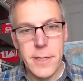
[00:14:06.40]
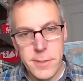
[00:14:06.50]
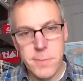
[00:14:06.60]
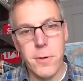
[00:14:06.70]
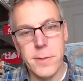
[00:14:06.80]

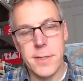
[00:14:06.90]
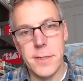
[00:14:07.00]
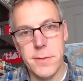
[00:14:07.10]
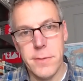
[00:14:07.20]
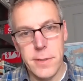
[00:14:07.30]
is sports
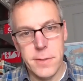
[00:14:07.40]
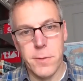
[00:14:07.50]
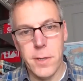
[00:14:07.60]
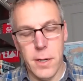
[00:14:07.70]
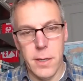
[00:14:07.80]
history, this
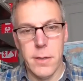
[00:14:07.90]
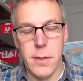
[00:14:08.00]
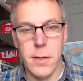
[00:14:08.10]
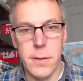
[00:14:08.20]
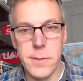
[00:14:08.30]
book on
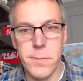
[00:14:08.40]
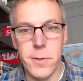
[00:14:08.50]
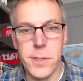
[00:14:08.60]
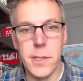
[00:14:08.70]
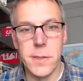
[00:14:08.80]
these
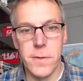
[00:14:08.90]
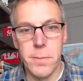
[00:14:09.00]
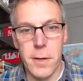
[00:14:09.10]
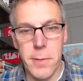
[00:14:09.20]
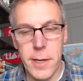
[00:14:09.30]
Portuguese
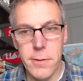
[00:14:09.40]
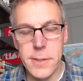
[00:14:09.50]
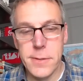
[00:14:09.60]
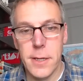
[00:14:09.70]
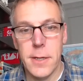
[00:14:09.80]
football
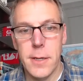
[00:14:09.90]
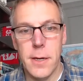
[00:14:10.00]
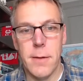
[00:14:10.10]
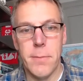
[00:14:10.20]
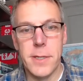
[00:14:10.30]
migrants,
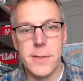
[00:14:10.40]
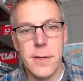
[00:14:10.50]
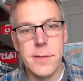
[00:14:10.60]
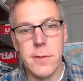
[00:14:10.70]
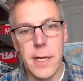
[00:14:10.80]
but it's
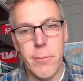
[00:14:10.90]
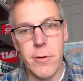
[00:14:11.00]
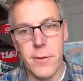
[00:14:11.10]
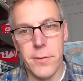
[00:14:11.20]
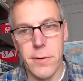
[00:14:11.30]
also labor
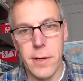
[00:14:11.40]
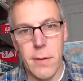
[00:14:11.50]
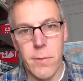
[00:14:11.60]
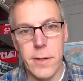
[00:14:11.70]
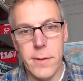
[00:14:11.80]
history. I
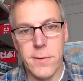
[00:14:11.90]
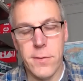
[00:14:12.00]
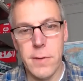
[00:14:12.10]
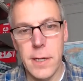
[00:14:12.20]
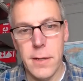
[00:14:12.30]
wanted to
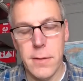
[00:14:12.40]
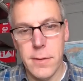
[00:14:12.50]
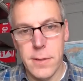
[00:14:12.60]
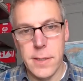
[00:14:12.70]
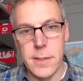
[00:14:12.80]
treat
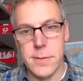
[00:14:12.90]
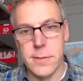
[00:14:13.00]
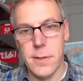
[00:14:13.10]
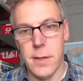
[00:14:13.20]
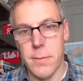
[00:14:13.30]

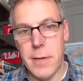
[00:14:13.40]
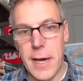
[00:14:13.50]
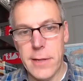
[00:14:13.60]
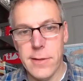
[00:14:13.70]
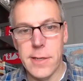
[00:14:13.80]
these
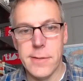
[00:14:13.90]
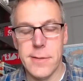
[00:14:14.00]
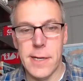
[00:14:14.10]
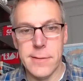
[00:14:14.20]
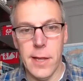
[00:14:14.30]
athletes
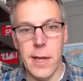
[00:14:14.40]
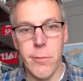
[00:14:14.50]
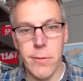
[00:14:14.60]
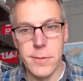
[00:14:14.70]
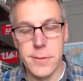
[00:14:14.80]
as
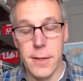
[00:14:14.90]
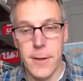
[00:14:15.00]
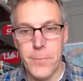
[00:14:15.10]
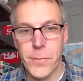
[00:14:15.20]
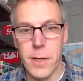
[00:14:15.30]
laborers
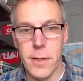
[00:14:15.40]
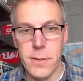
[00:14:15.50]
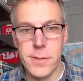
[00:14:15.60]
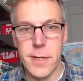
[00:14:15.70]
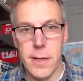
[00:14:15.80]
and
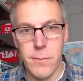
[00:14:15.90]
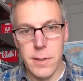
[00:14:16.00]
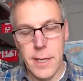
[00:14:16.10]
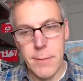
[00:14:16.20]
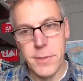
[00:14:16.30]
understand what
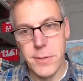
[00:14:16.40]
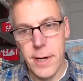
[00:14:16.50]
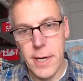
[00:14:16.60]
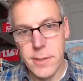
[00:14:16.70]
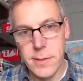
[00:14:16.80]
labor
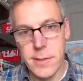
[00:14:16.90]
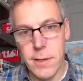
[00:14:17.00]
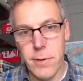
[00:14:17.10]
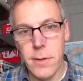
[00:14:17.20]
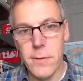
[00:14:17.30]
strategies they
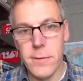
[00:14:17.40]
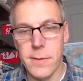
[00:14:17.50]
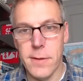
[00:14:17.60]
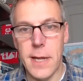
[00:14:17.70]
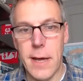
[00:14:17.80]
were using
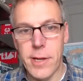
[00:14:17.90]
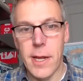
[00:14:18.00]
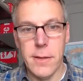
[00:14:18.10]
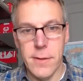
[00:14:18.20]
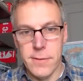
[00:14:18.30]
to
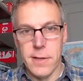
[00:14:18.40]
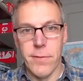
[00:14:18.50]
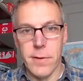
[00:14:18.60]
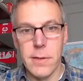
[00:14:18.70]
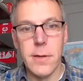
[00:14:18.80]
navigate these
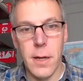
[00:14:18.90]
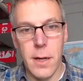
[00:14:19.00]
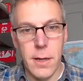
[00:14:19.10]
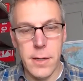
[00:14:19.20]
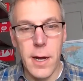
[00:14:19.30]
different
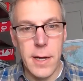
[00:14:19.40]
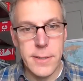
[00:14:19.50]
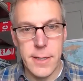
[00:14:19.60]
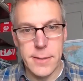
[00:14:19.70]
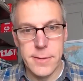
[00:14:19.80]

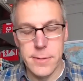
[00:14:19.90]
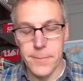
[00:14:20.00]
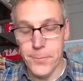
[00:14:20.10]
contexts.